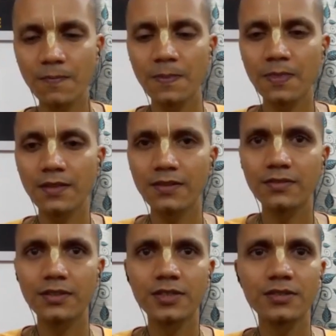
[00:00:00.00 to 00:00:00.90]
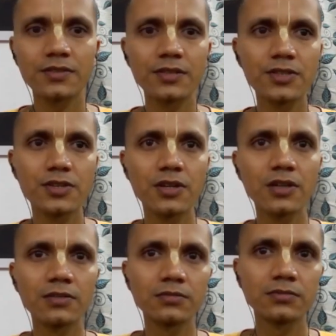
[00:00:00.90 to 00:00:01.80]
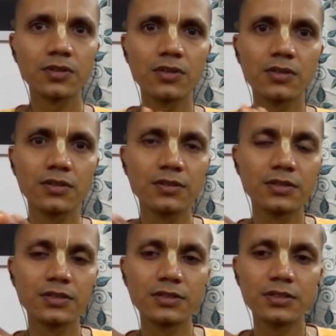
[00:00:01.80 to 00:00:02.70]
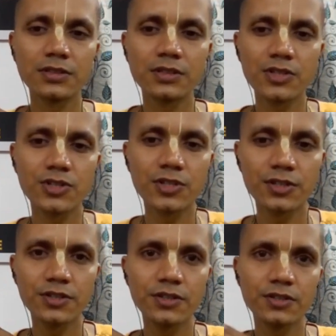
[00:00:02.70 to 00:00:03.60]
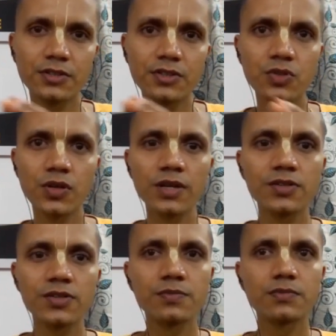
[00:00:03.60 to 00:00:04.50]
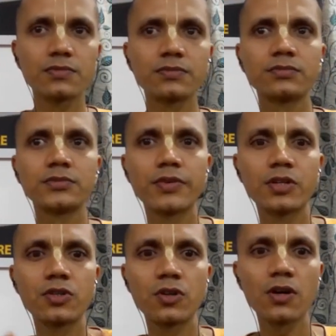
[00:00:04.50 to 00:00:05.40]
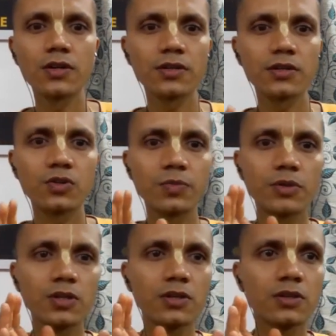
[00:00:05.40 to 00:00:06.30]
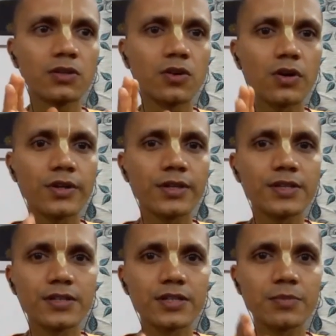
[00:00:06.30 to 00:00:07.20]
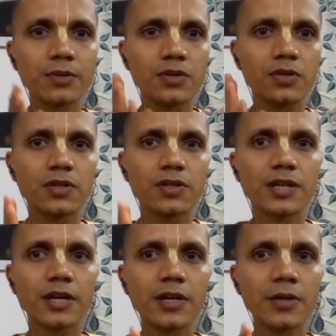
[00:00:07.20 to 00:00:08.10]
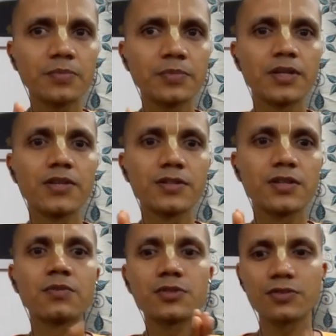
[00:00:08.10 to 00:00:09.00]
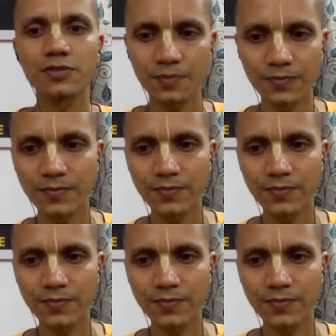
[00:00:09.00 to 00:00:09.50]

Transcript: the audience, right? Islam or uh, Christianity or Judaism, they were taught to a particular audience at a particular time, place, circumstance,